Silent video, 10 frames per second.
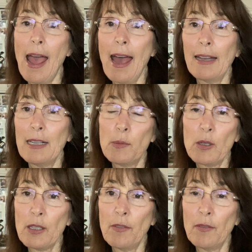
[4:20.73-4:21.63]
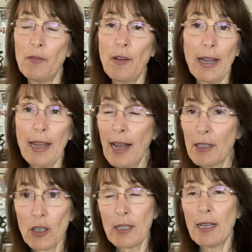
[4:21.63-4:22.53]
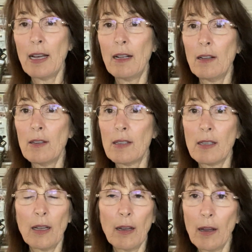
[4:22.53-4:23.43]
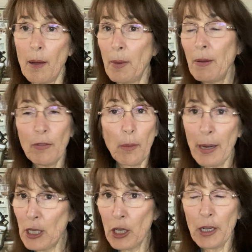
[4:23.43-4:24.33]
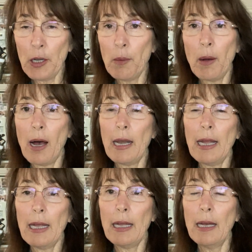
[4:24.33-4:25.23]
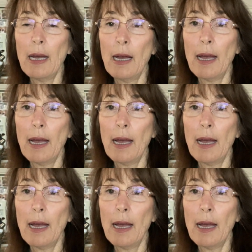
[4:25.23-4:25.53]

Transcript: and it's supposed to fight cancer cells um, inflammation in your body